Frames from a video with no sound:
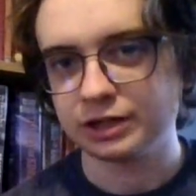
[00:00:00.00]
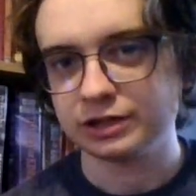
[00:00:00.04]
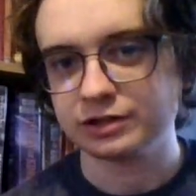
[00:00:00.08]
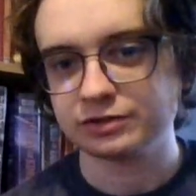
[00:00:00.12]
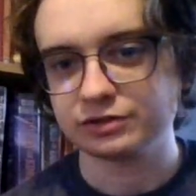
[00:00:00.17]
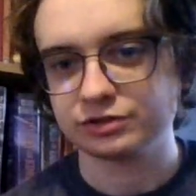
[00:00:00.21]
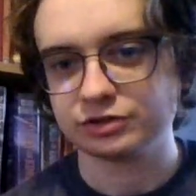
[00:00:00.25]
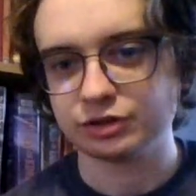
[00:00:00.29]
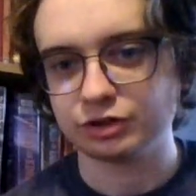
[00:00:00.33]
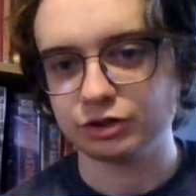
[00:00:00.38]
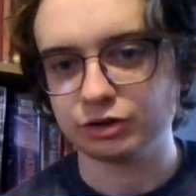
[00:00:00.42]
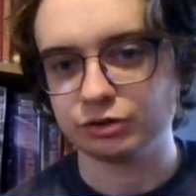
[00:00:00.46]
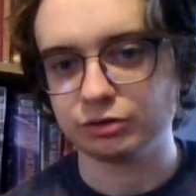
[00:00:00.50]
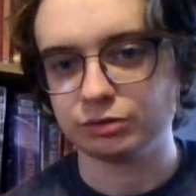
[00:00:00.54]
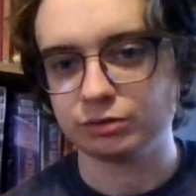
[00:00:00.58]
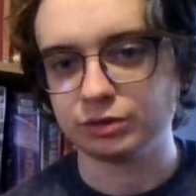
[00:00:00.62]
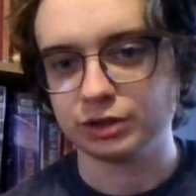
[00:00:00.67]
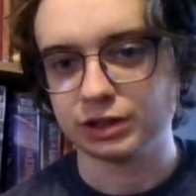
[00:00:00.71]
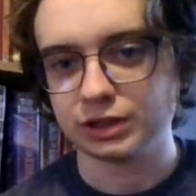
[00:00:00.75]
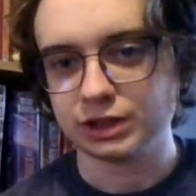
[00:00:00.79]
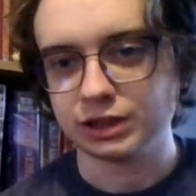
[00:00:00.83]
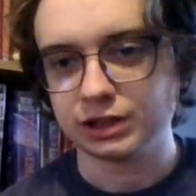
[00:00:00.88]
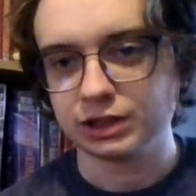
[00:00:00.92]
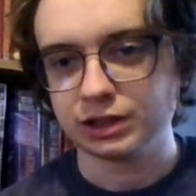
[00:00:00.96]

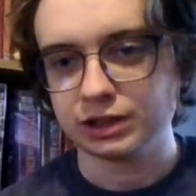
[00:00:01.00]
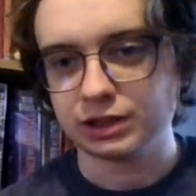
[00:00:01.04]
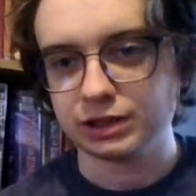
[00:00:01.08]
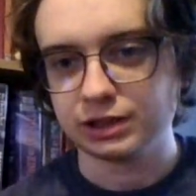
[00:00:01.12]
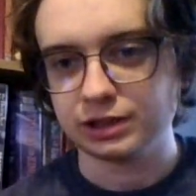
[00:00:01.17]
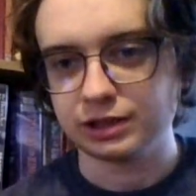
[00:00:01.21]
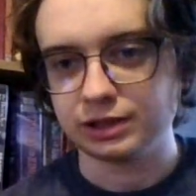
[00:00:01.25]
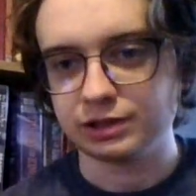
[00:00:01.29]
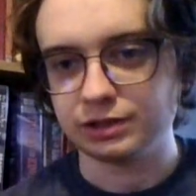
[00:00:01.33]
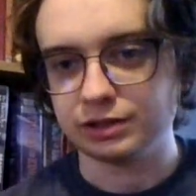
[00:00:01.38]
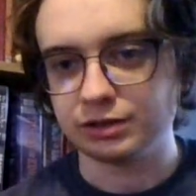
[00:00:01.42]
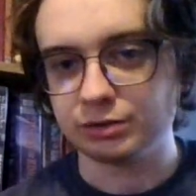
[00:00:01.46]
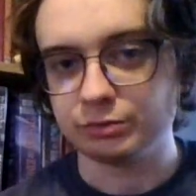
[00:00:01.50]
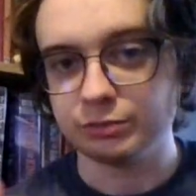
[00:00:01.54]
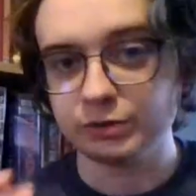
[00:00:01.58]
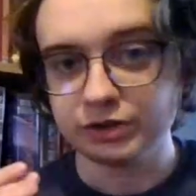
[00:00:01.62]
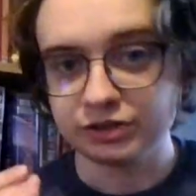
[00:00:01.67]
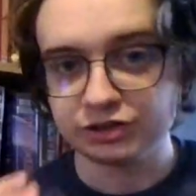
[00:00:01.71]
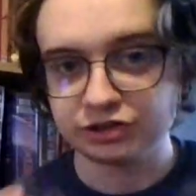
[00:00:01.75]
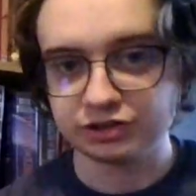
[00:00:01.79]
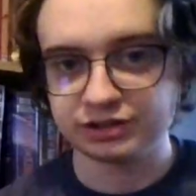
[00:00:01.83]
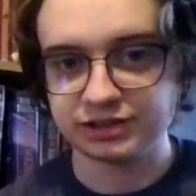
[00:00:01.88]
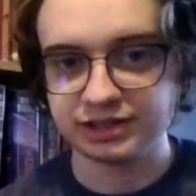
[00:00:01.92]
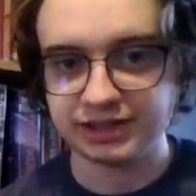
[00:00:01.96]
So
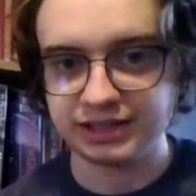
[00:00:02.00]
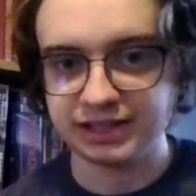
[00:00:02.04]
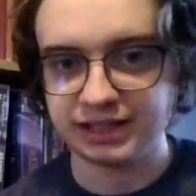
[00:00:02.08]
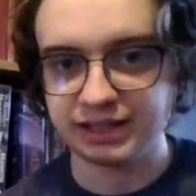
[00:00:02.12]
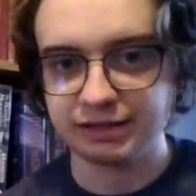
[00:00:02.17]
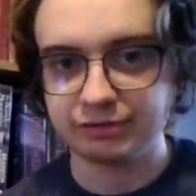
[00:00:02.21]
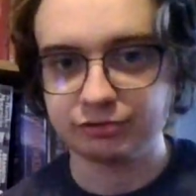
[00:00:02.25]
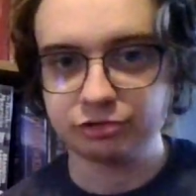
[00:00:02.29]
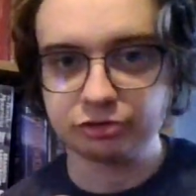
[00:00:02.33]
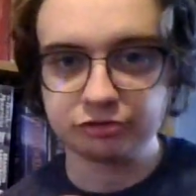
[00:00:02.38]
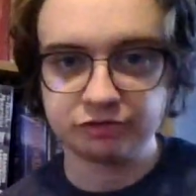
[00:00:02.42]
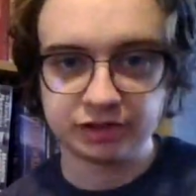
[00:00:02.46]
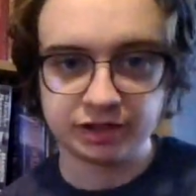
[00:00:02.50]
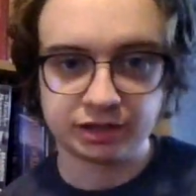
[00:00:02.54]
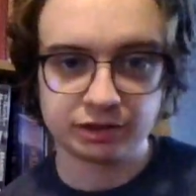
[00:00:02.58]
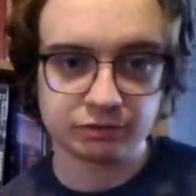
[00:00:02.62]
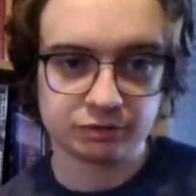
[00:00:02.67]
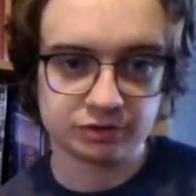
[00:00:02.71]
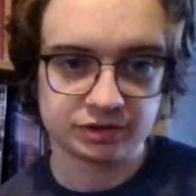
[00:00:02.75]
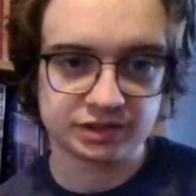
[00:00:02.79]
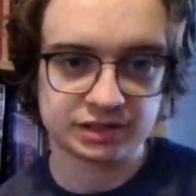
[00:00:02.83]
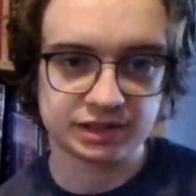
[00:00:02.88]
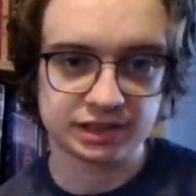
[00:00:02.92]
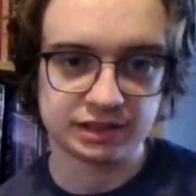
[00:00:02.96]
originally, Vivenna
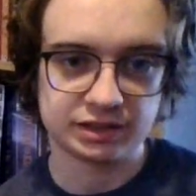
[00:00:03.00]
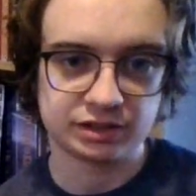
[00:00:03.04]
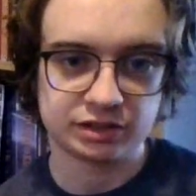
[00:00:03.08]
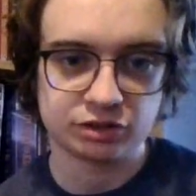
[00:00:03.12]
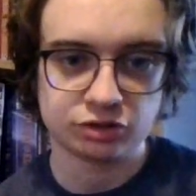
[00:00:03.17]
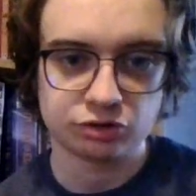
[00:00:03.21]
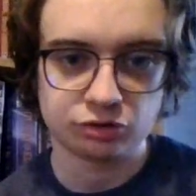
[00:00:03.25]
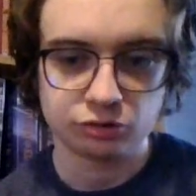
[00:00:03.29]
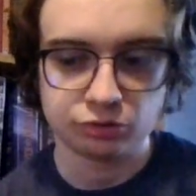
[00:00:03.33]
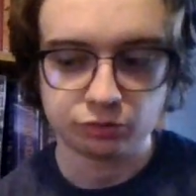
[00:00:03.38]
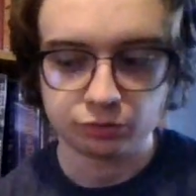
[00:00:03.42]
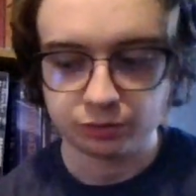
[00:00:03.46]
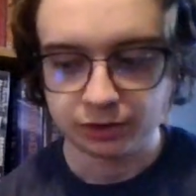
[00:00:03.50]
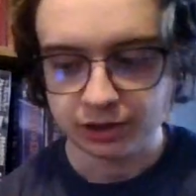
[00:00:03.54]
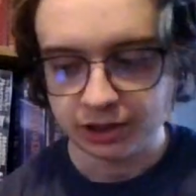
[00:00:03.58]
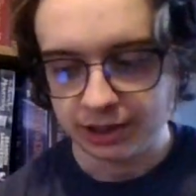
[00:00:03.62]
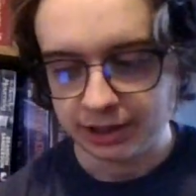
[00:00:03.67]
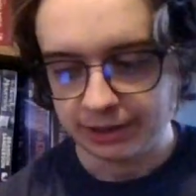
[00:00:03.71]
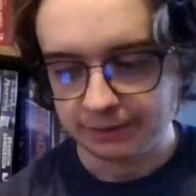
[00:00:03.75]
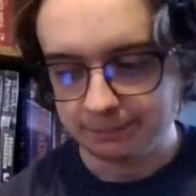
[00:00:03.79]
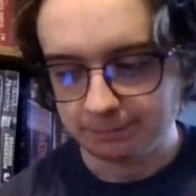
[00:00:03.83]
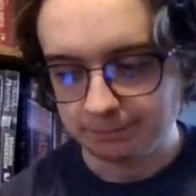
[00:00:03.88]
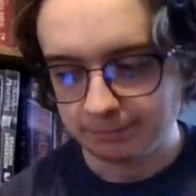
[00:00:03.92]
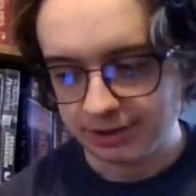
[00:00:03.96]
was sent to
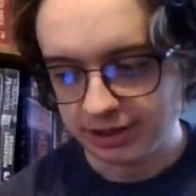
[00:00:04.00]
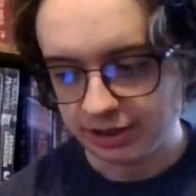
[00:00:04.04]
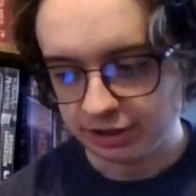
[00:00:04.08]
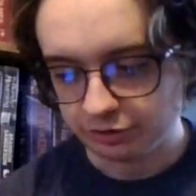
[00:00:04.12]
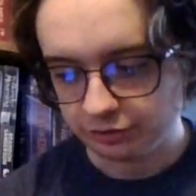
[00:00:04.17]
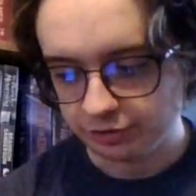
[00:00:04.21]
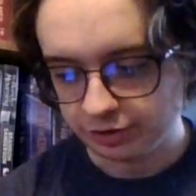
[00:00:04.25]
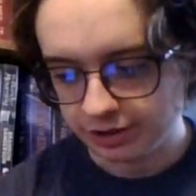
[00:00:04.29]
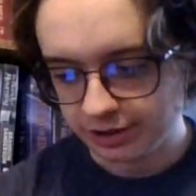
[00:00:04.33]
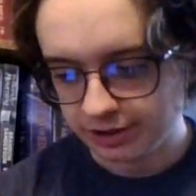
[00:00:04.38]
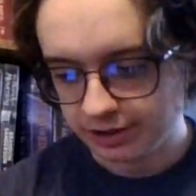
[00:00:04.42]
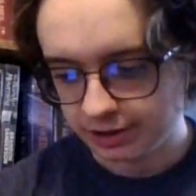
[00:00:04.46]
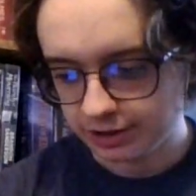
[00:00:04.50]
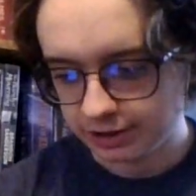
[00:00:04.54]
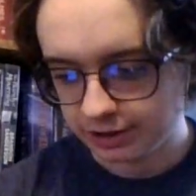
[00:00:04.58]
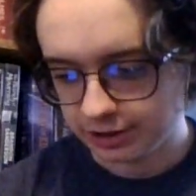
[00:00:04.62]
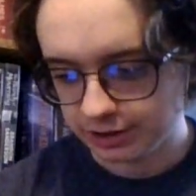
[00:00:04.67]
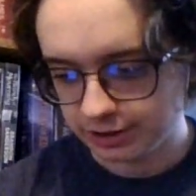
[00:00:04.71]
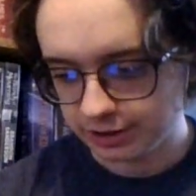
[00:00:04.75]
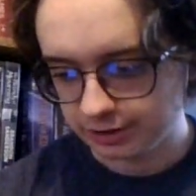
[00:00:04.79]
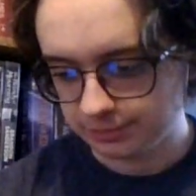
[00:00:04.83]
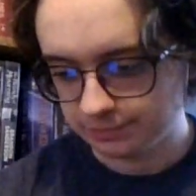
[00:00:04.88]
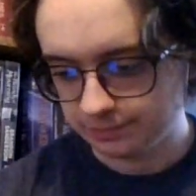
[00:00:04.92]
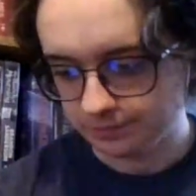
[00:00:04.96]
marry
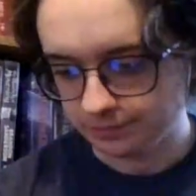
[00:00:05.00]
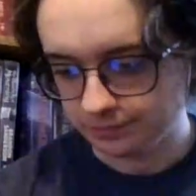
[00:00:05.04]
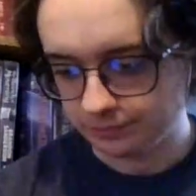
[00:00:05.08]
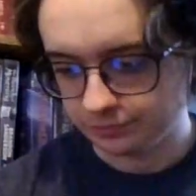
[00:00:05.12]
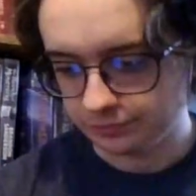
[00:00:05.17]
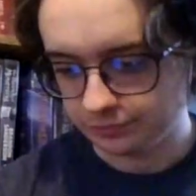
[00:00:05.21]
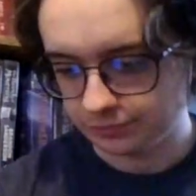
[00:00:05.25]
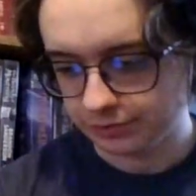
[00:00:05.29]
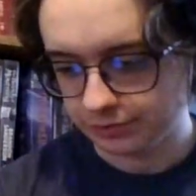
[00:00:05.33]
um,